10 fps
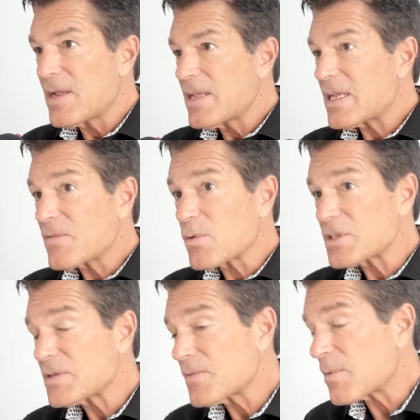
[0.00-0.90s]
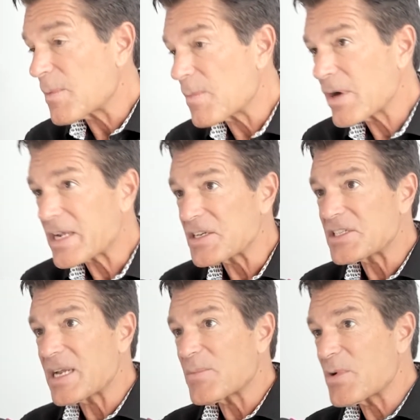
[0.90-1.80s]
Then, of course, from a marketing
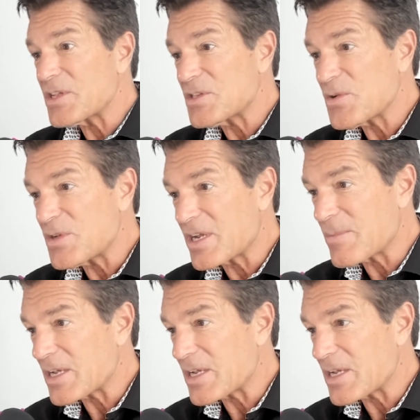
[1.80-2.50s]
standpoint, too, you can make